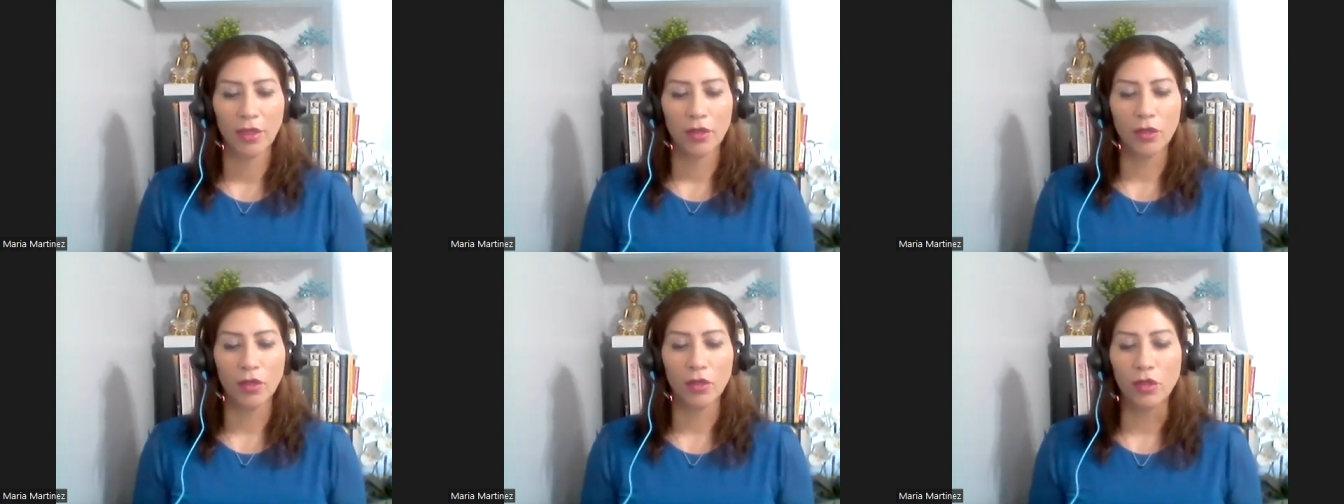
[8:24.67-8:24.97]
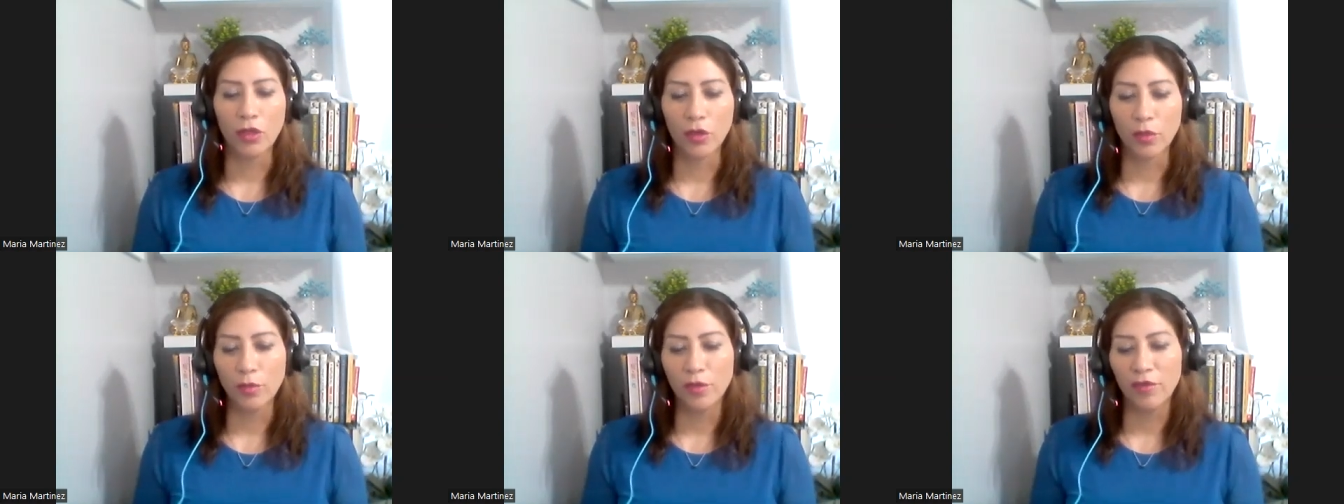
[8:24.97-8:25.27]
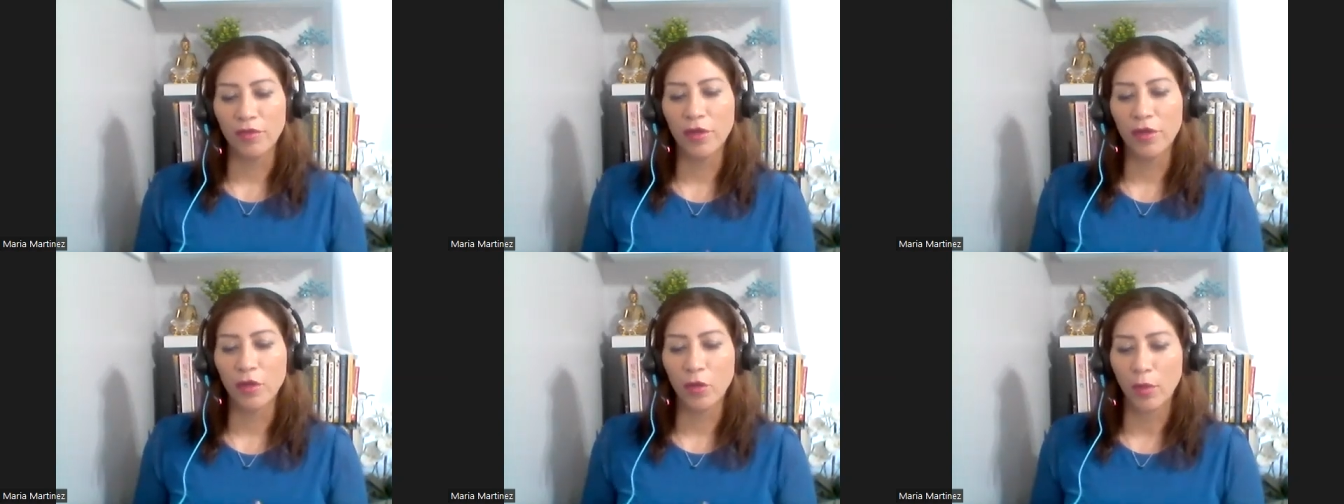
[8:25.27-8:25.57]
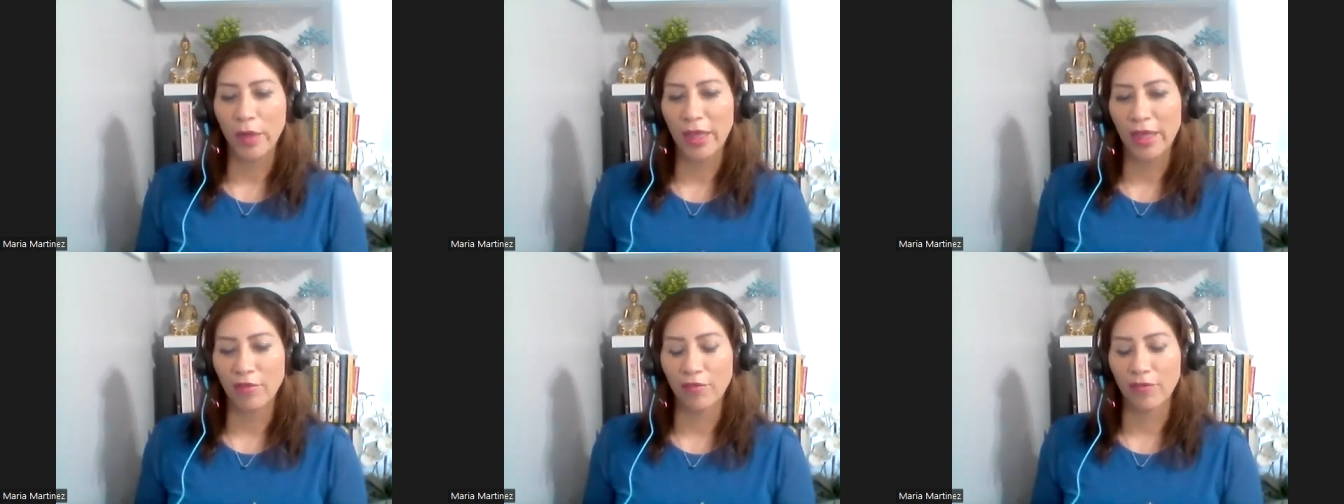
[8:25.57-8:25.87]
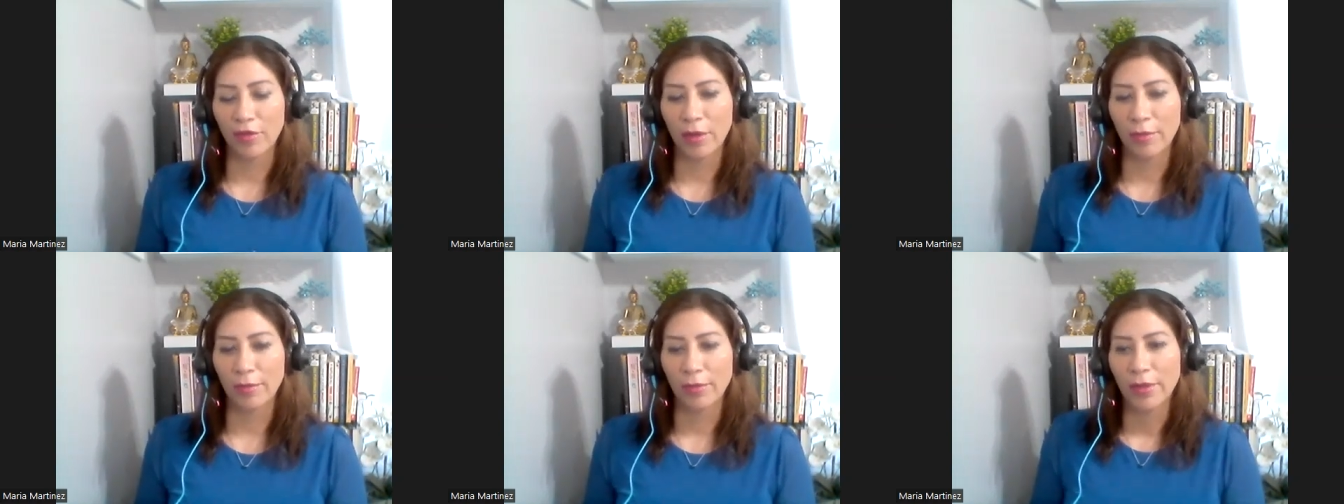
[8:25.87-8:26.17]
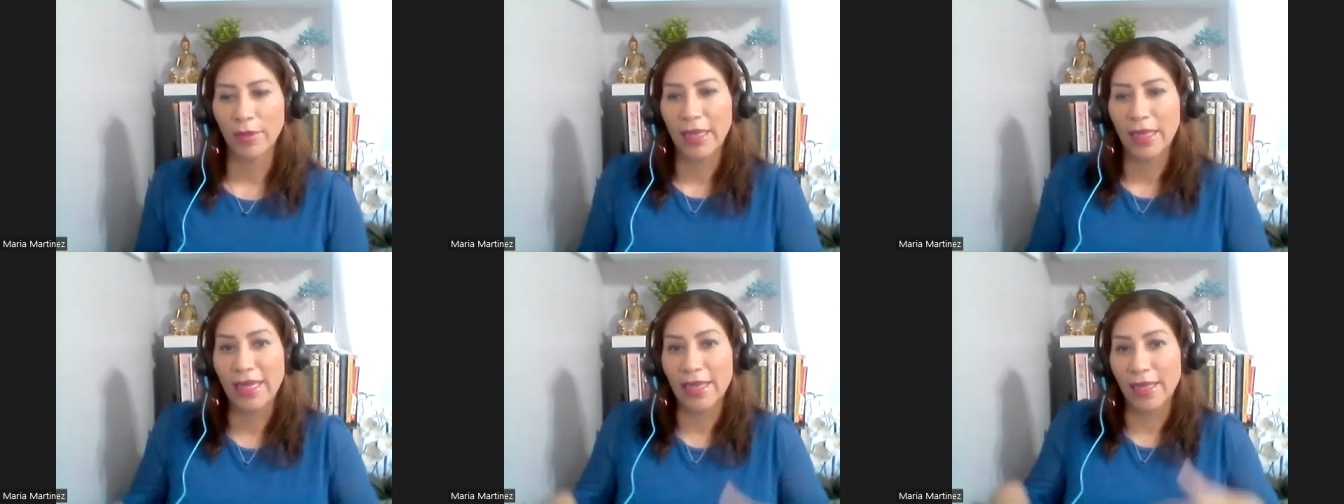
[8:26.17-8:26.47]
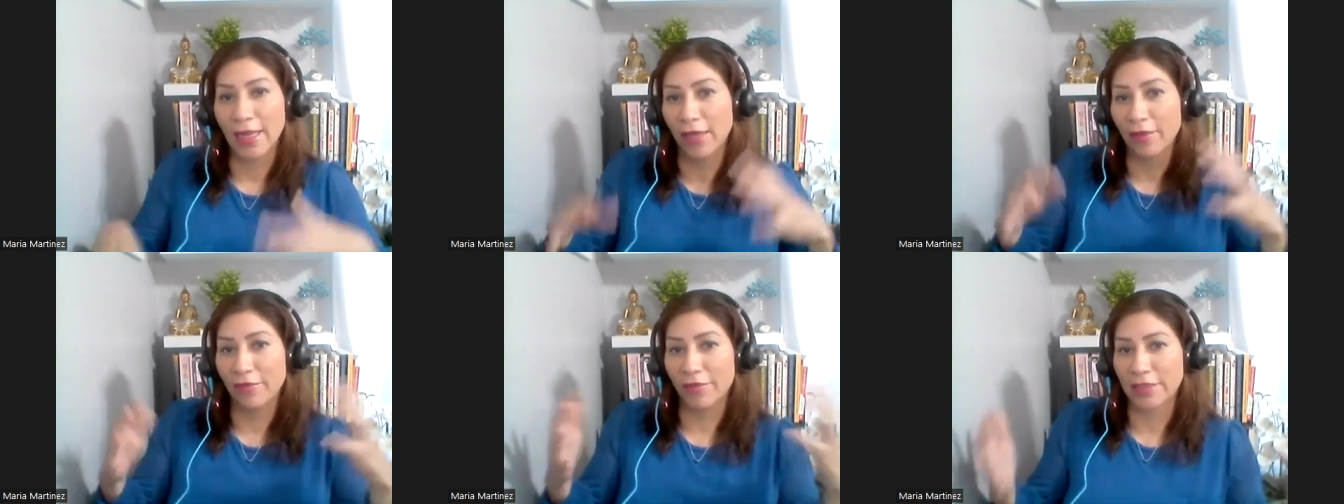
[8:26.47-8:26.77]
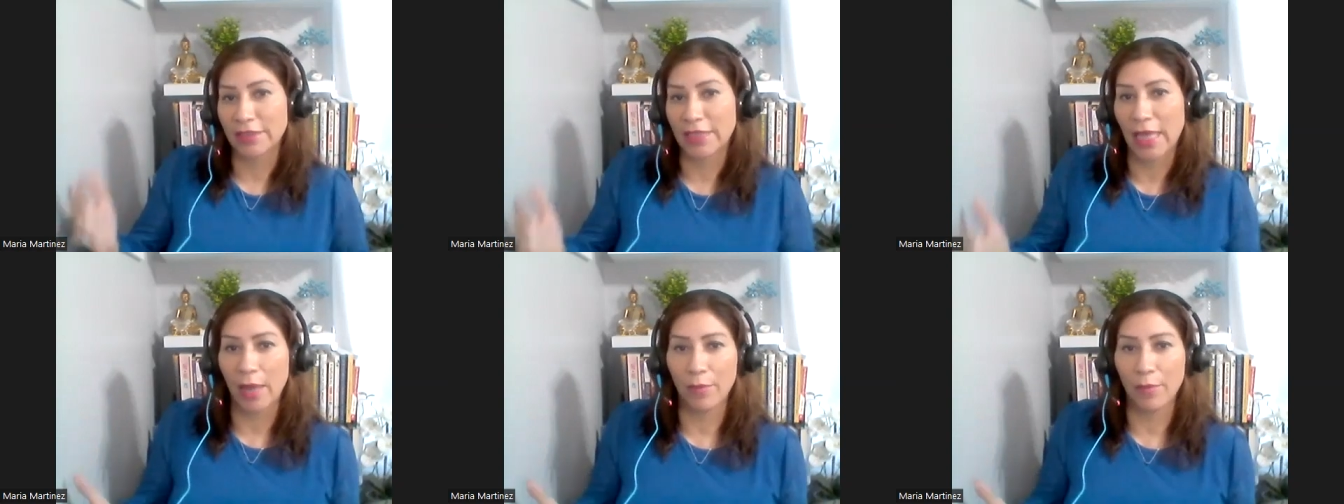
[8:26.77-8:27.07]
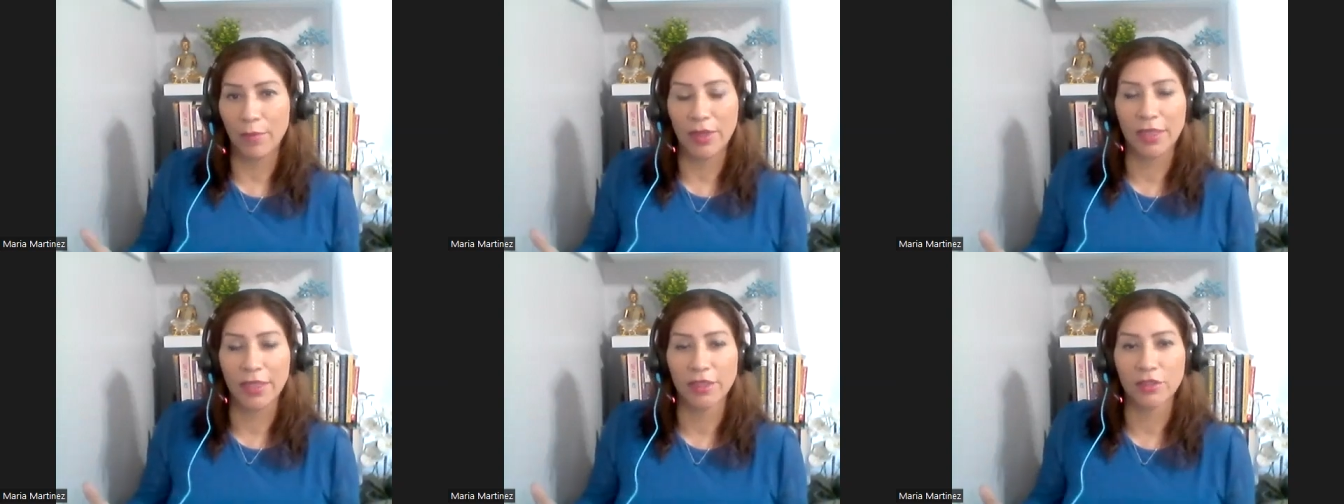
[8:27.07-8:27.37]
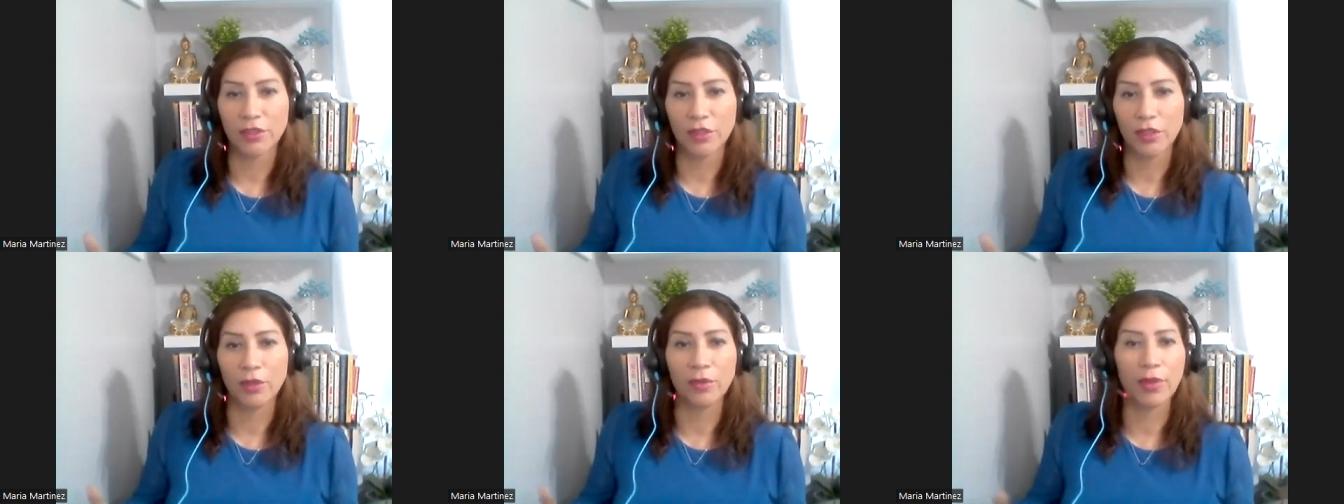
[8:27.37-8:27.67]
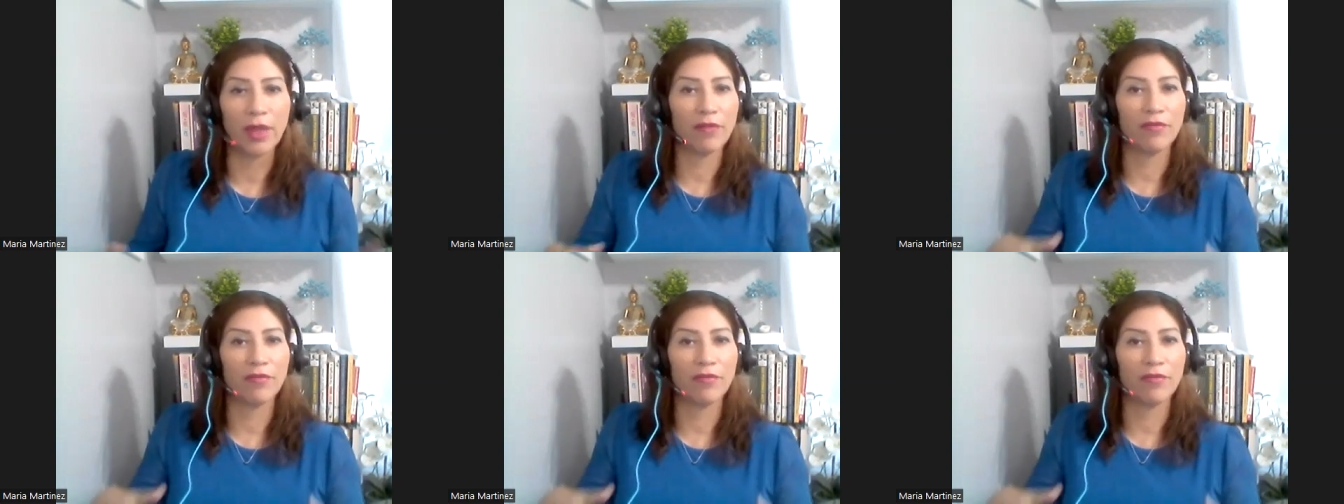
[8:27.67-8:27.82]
You know, you're moving away from life is happening to you,